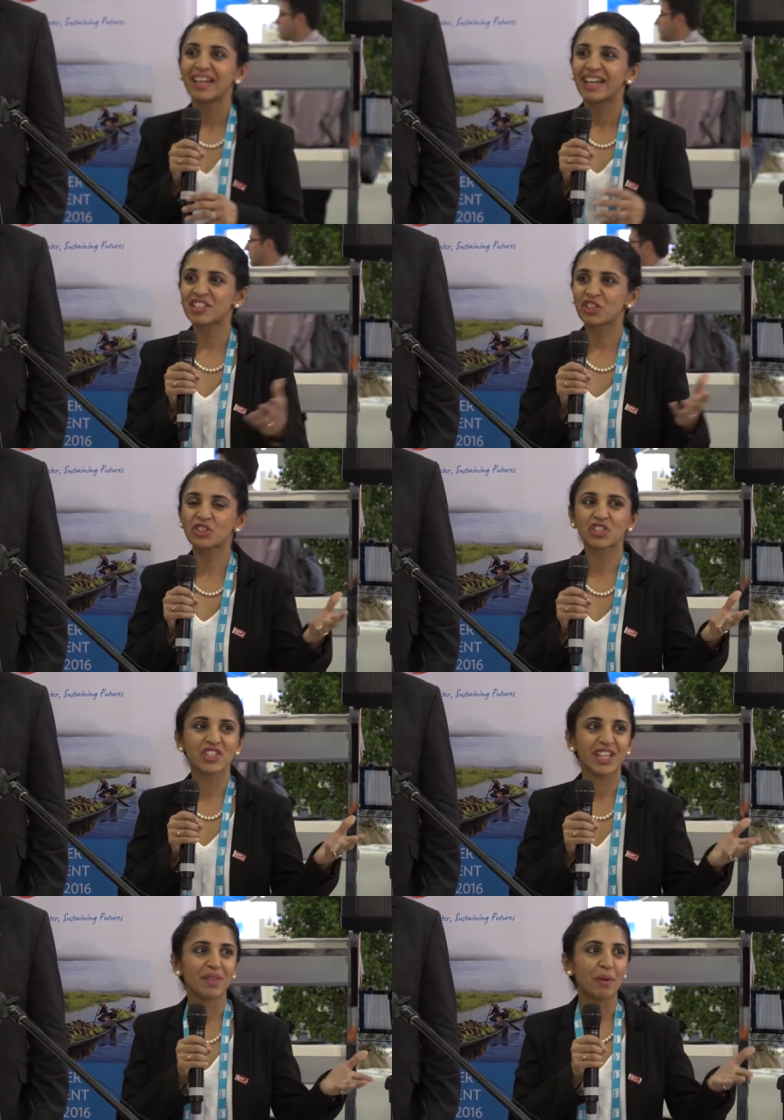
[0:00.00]
It's good to
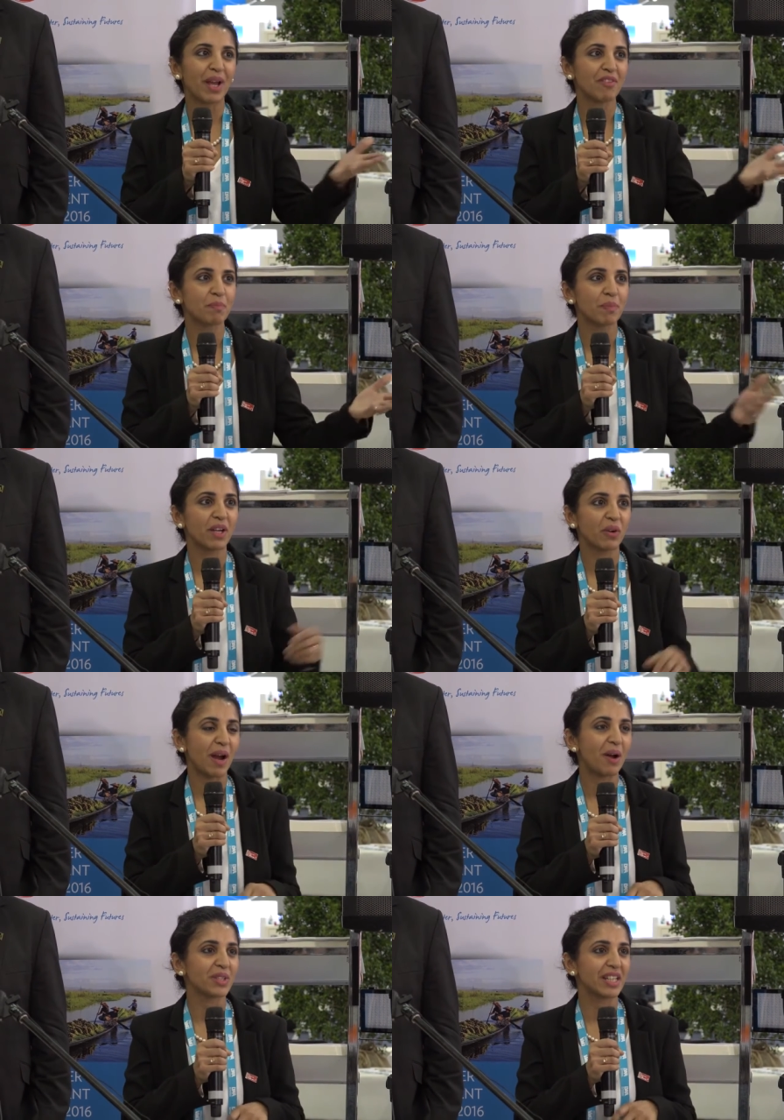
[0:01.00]
see that we have a big
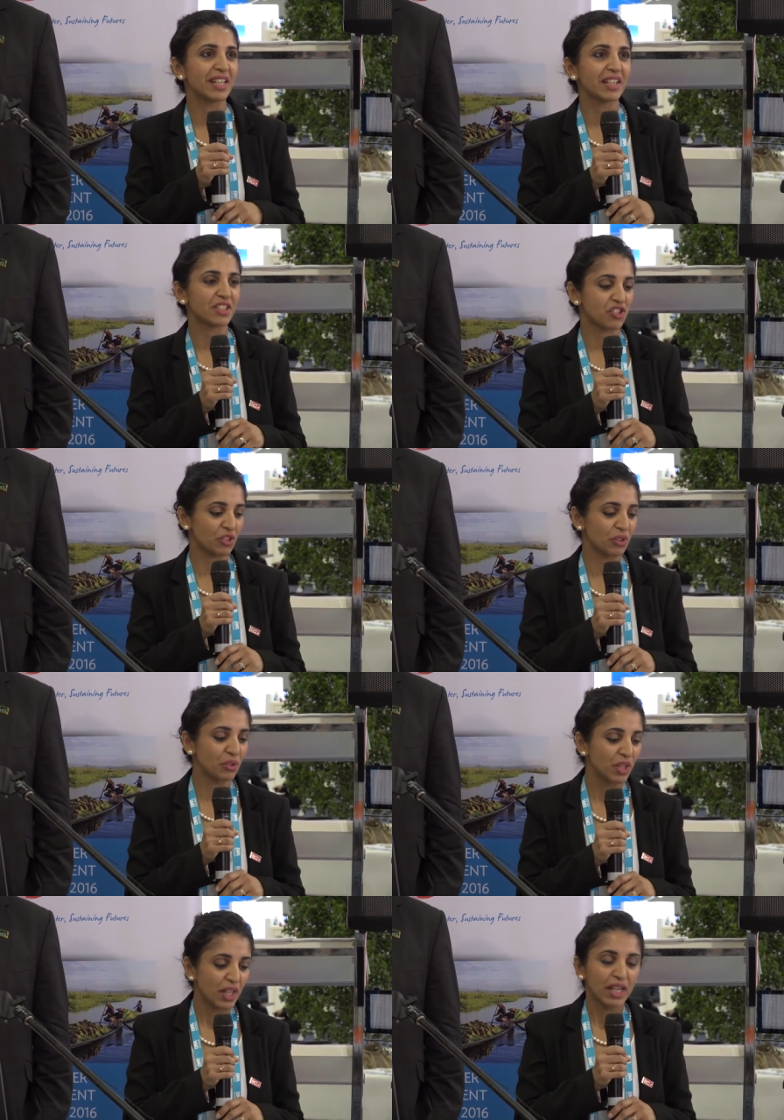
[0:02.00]
crowd here to
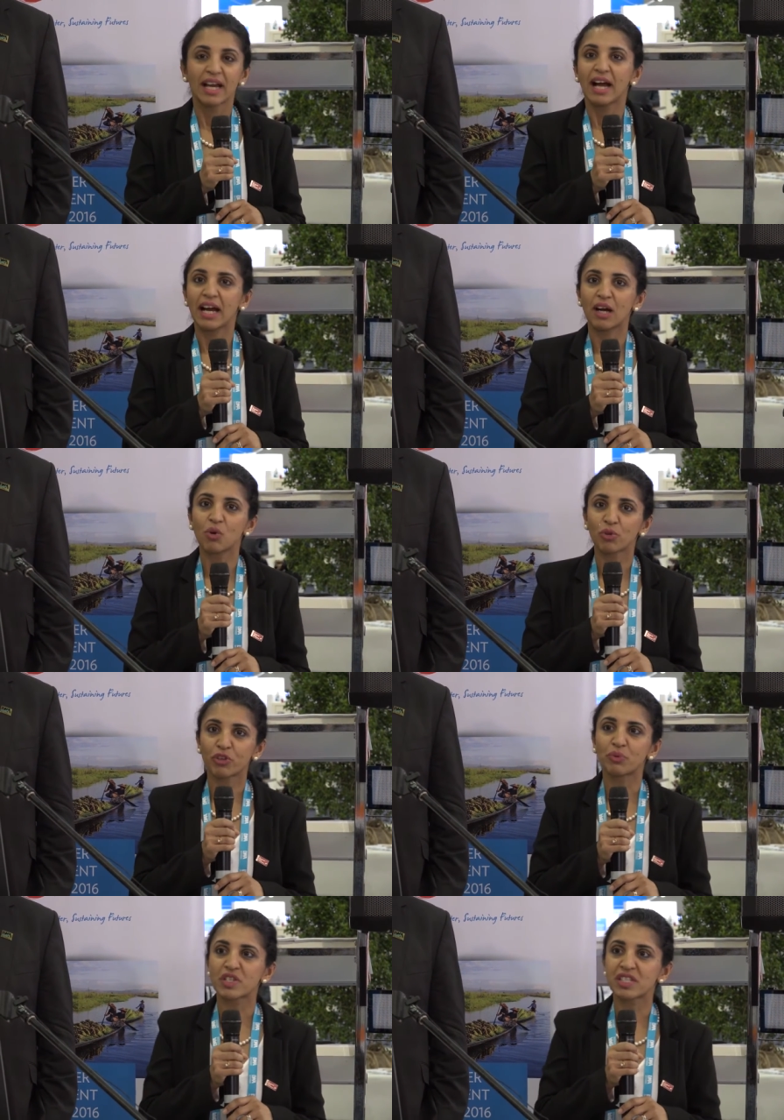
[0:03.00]

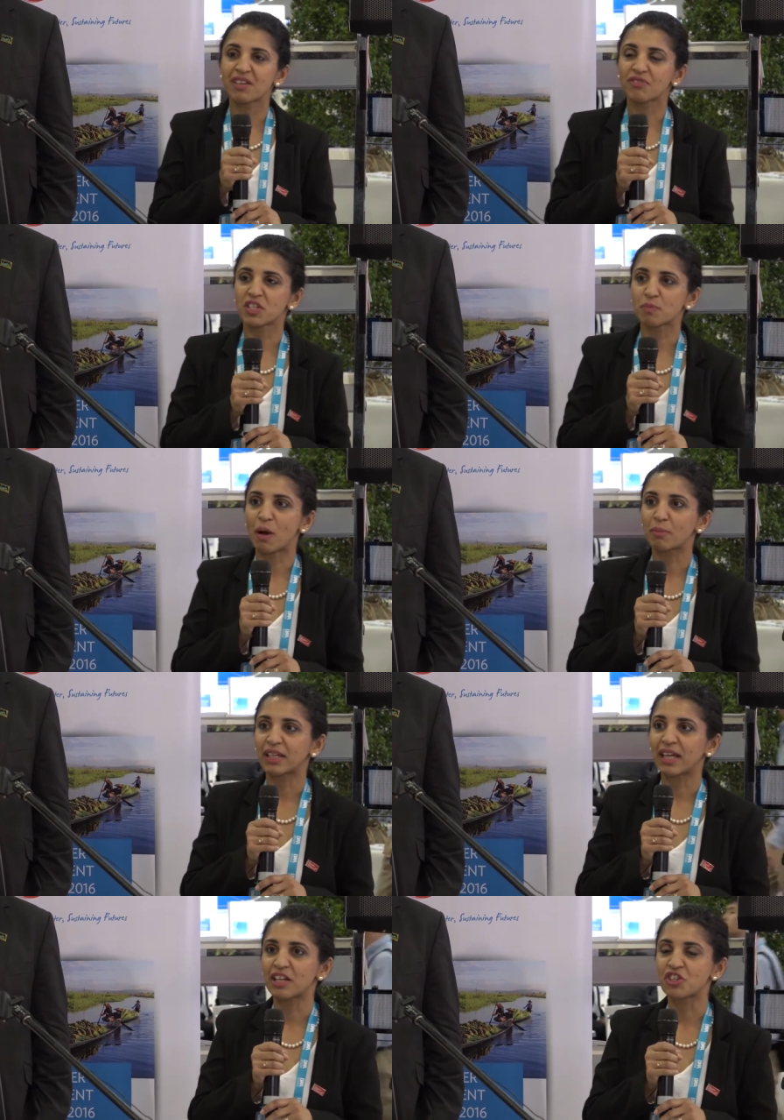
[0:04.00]
also receive this
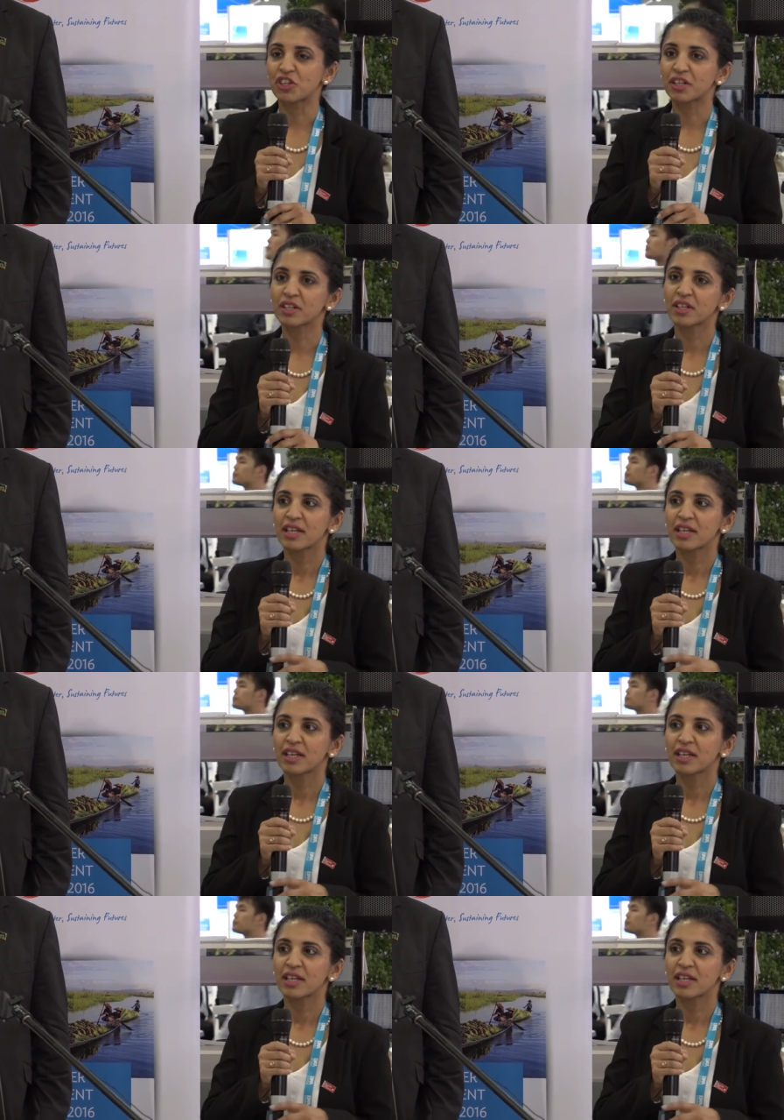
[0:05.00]
publication.